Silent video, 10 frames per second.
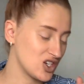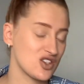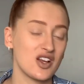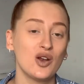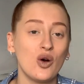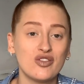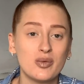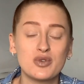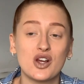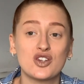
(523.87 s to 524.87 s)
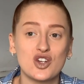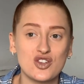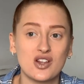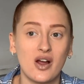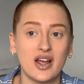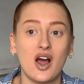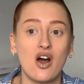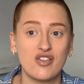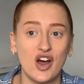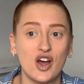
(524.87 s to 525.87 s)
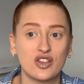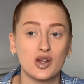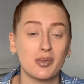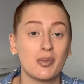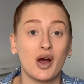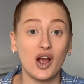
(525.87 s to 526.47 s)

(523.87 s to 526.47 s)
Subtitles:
A lot of them are just like, I've heard them and I'm like,